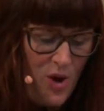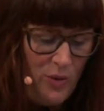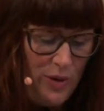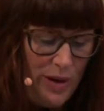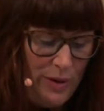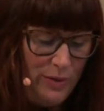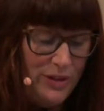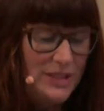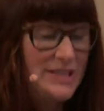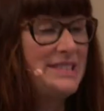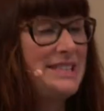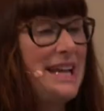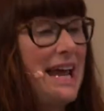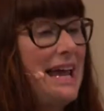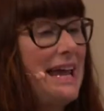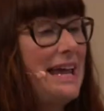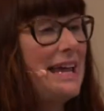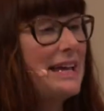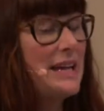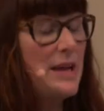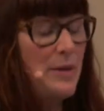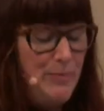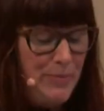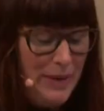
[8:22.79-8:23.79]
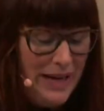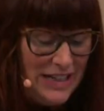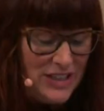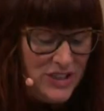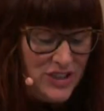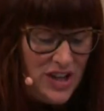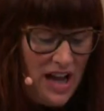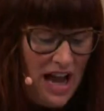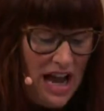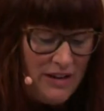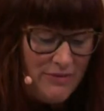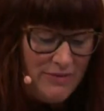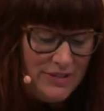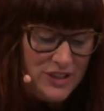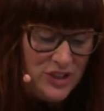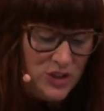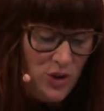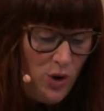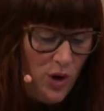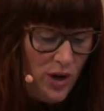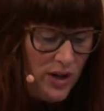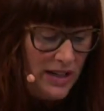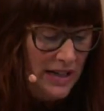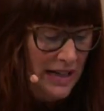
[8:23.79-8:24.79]
We were staying in a beachside
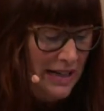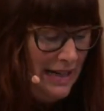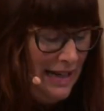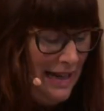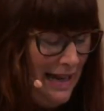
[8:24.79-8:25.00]
resort,